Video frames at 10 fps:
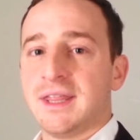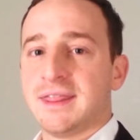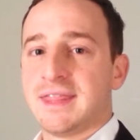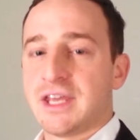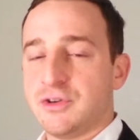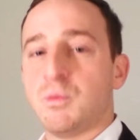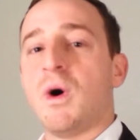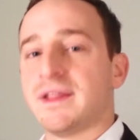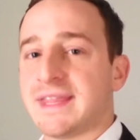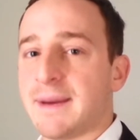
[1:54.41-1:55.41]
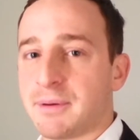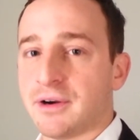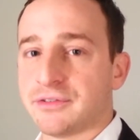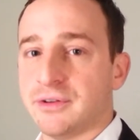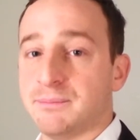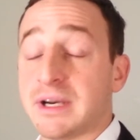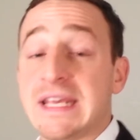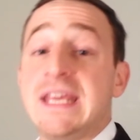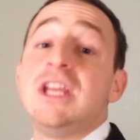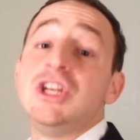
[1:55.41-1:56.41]
that you want that person, but
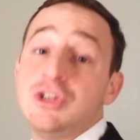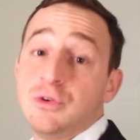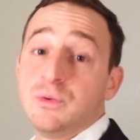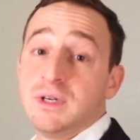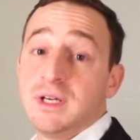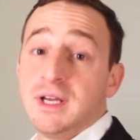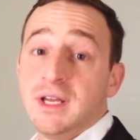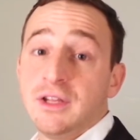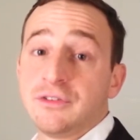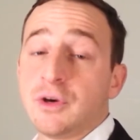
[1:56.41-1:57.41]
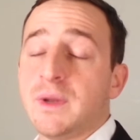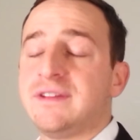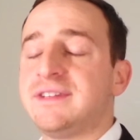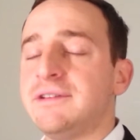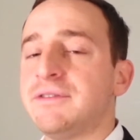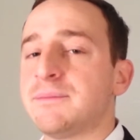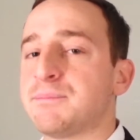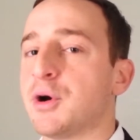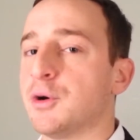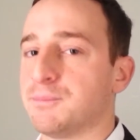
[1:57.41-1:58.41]
he knew. So it's
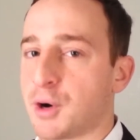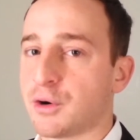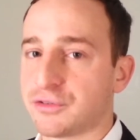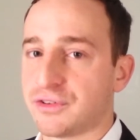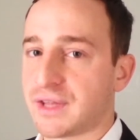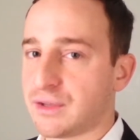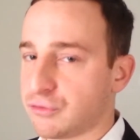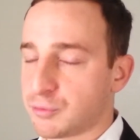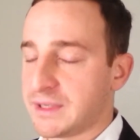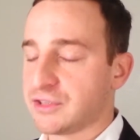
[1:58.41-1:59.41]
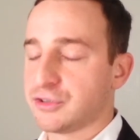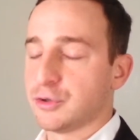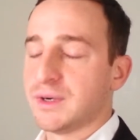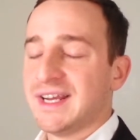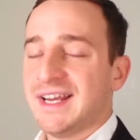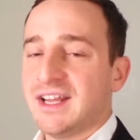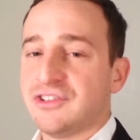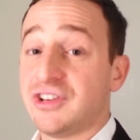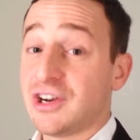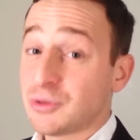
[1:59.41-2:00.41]
different per person that you speak to.
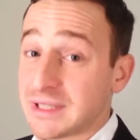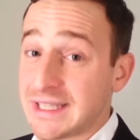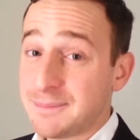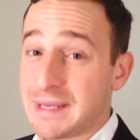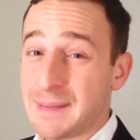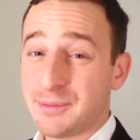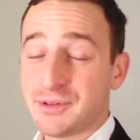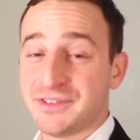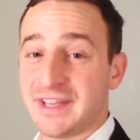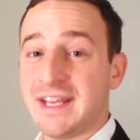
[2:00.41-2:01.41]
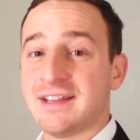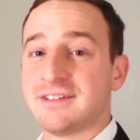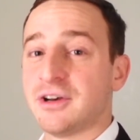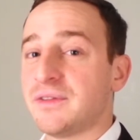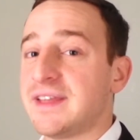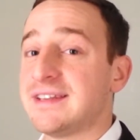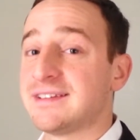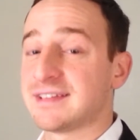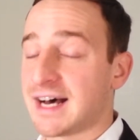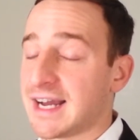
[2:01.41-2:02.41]
Generally, people date until they
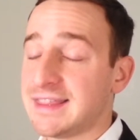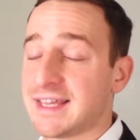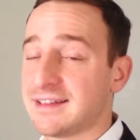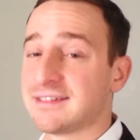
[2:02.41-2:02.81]
decide that